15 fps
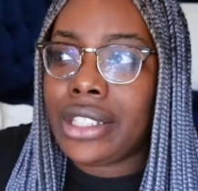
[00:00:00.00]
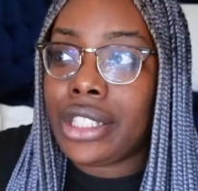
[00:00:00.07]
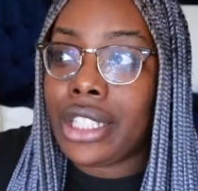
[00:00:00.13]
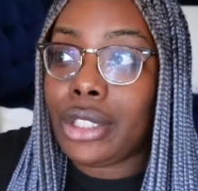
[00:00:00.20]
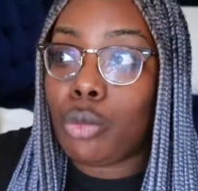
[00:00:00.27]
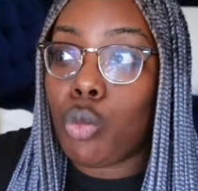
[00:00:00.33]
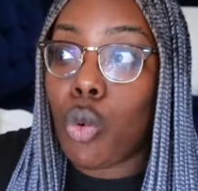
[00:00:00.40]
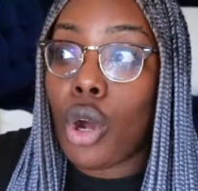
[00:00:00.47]

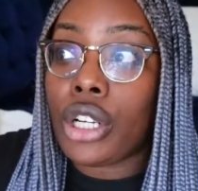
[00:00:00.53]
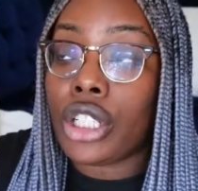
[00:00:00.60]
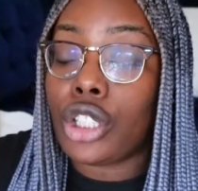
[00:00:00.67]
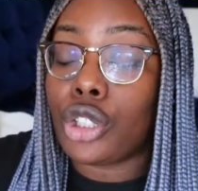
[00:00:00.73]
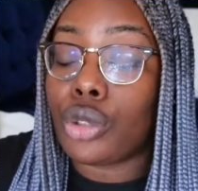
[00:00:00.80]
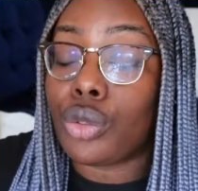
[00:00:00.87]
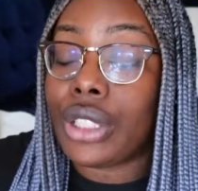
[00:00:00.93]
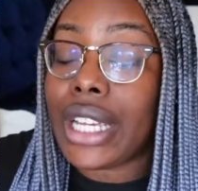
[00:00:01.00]
they want to
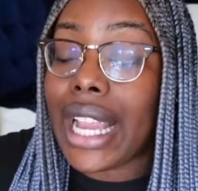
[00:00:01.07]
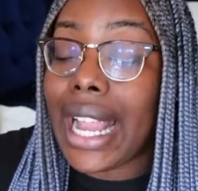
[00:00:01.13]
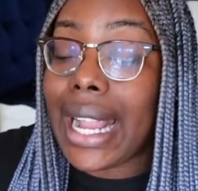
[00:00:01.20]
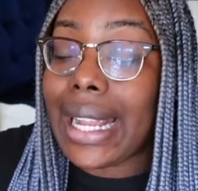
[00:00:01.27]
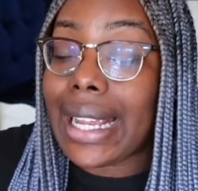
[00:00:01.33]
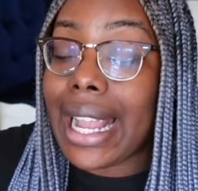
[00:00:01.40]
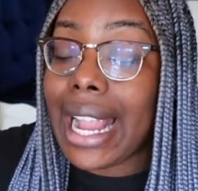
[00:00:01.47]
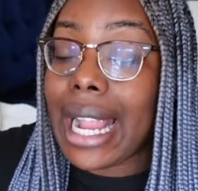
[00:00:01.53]

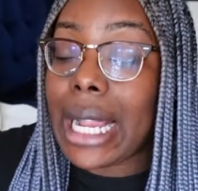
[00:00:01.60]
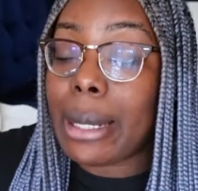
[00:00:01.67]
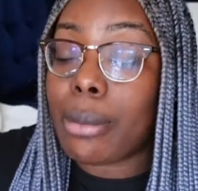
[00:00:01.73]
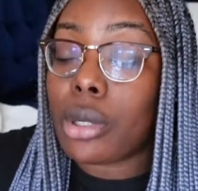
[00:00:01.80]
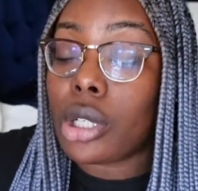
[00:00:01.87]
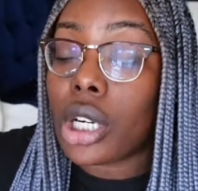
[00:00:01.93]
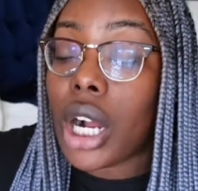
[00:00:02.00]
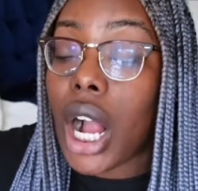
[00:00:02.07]
create a
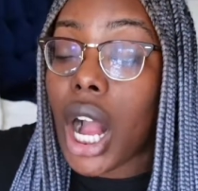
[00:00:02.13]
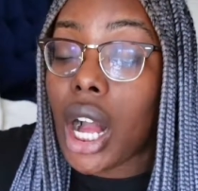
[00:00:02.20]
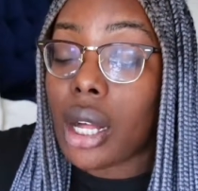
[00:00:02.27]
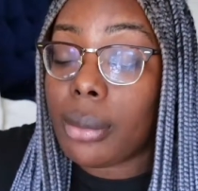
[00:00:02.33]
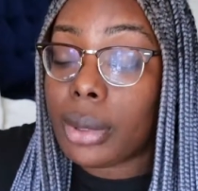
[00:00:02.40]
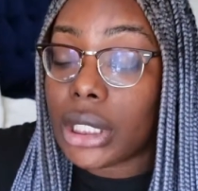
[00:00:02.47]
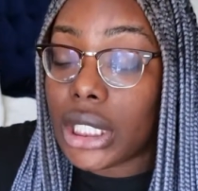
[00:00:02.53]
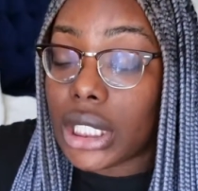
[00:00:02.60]

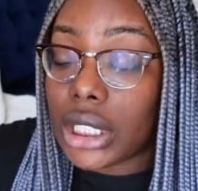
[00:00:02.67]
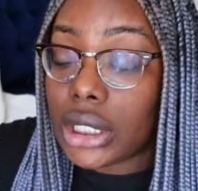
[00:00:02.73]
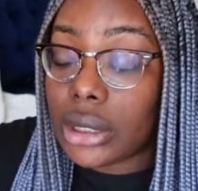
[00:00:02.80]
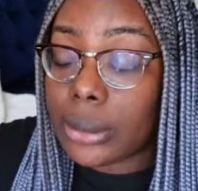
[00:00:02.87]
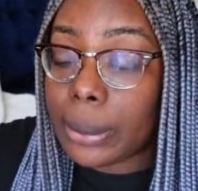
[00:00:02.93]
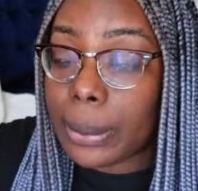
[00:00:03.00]
problem,